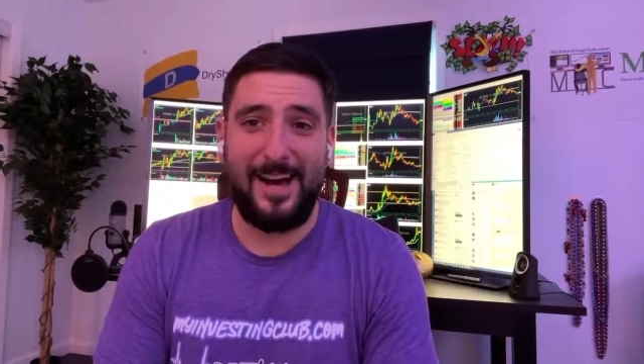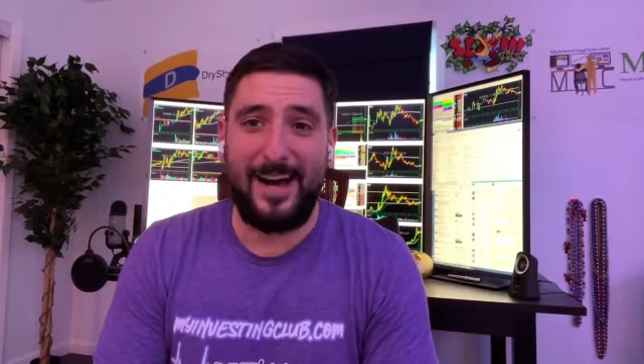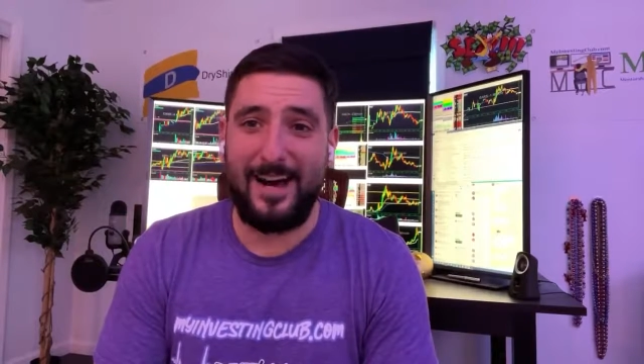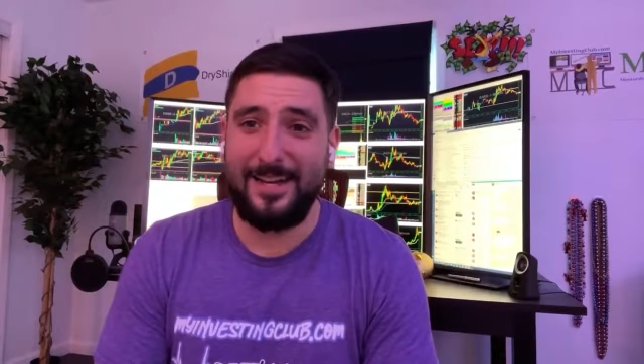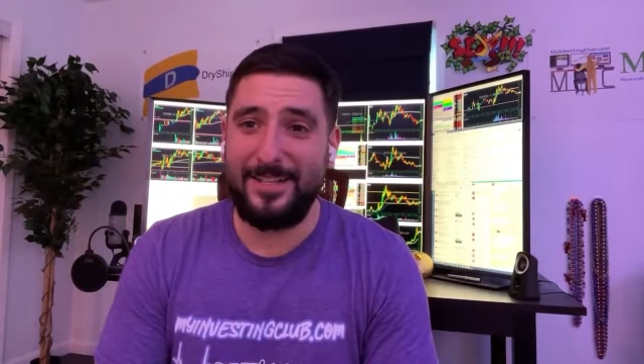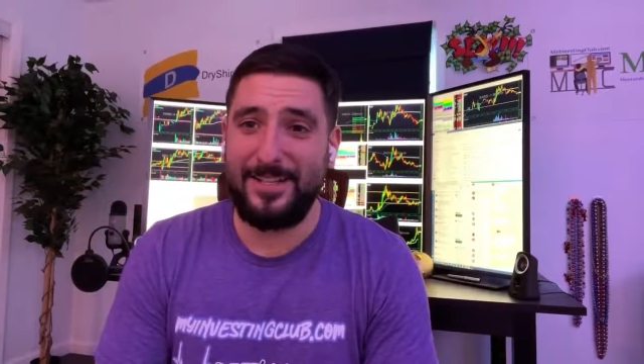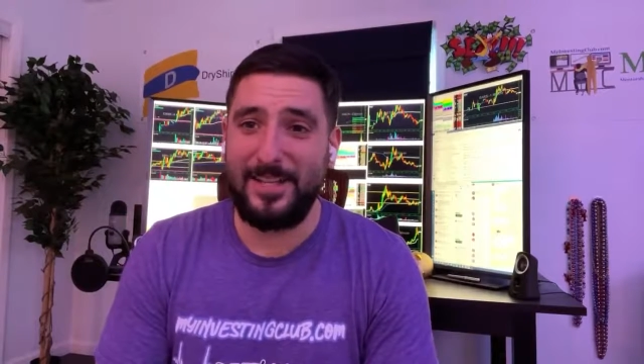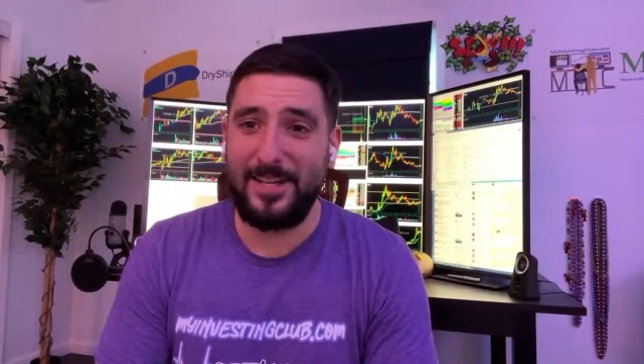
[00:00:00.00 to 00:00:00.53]

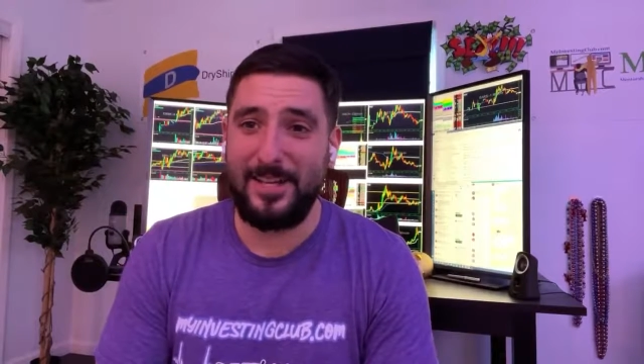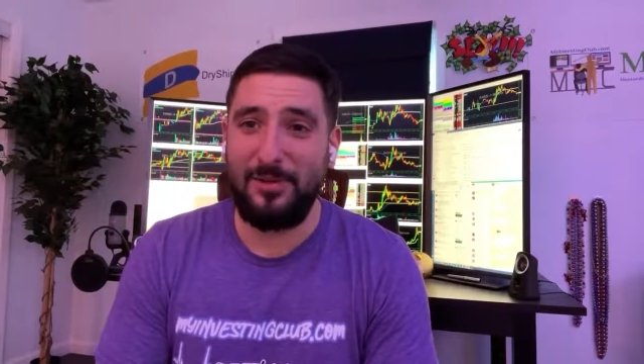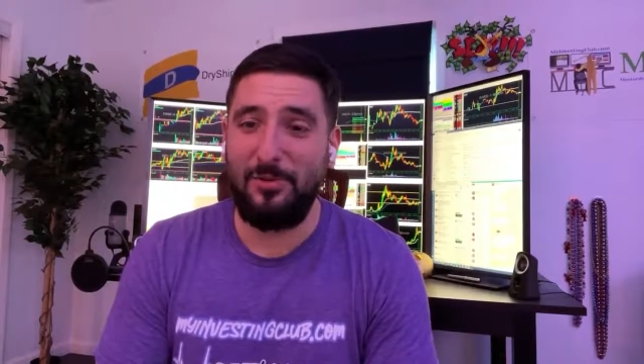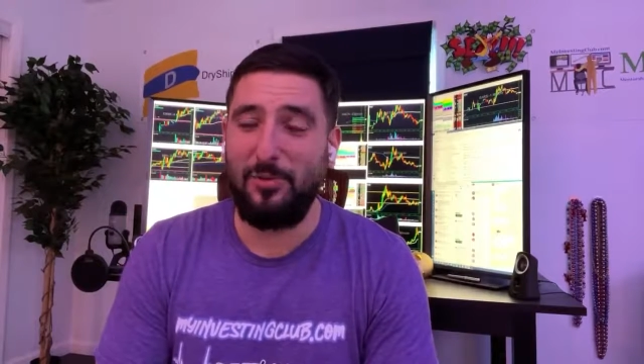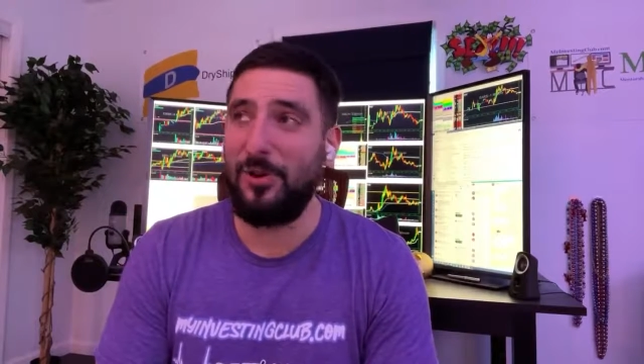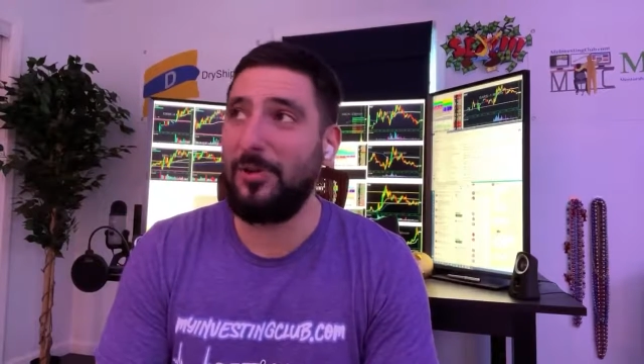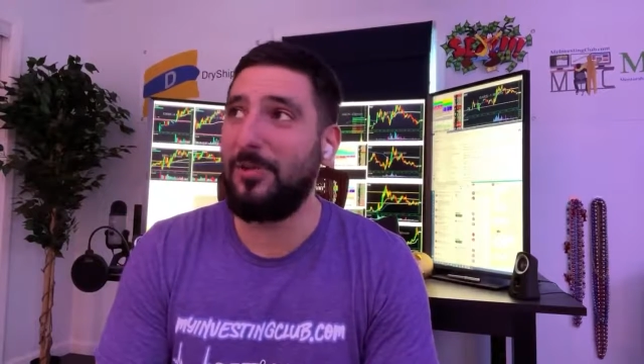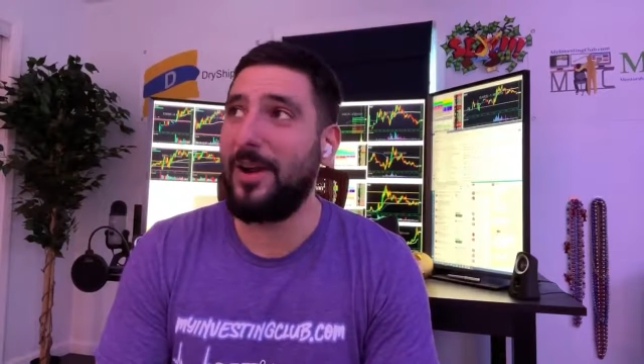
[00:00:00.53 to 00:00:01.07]
hottest thing in the
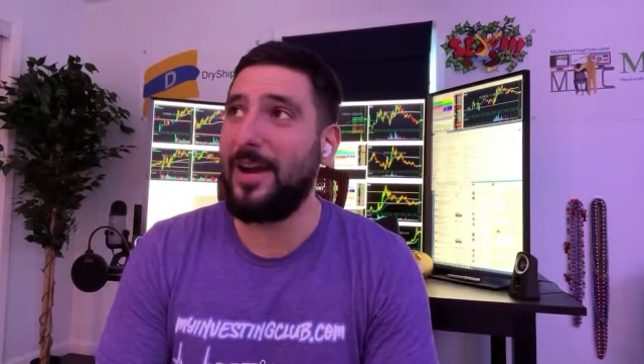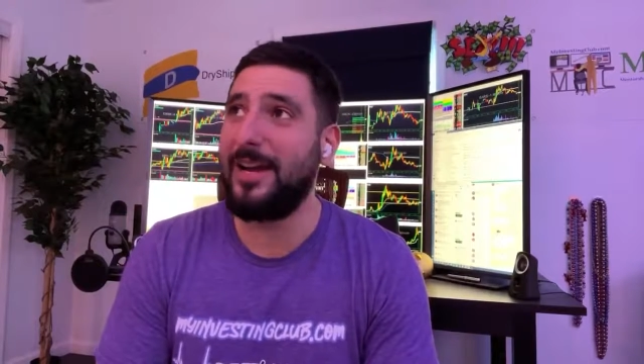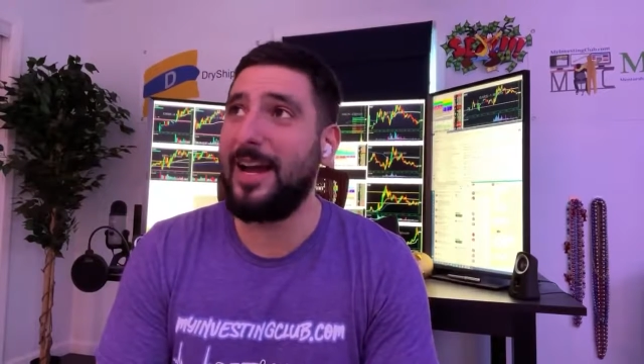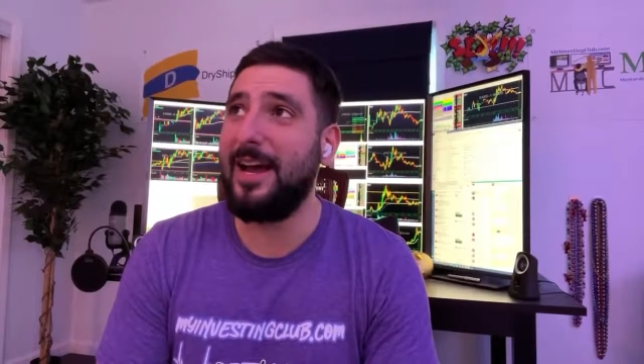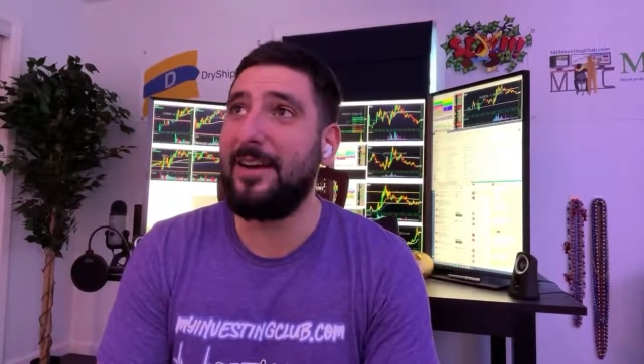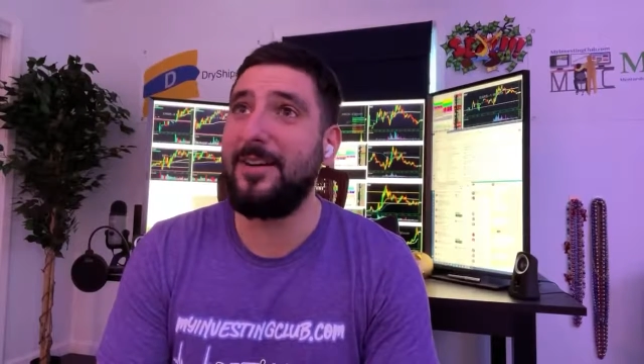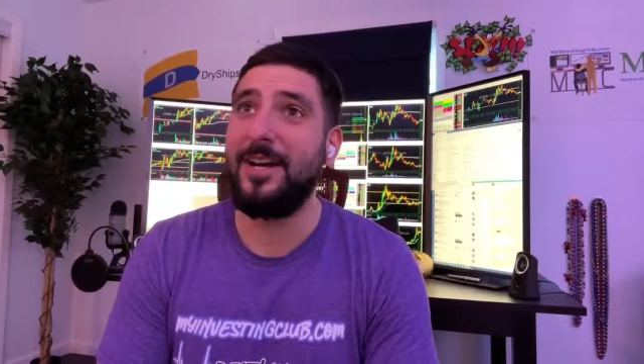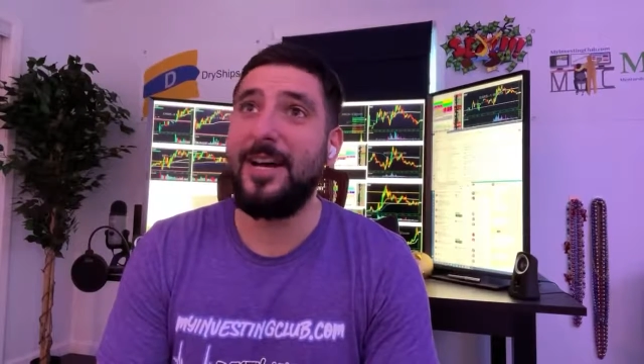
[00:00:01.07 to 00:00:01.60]
world right
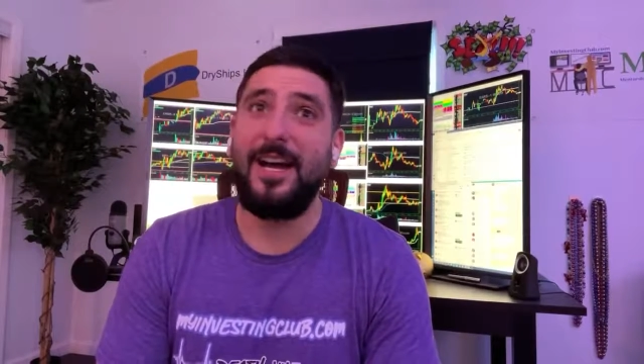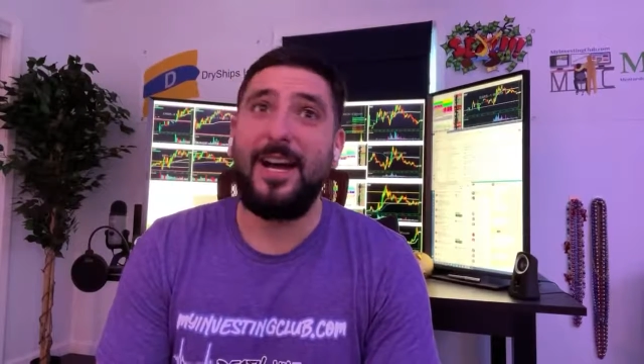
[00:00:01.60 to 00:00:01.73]
now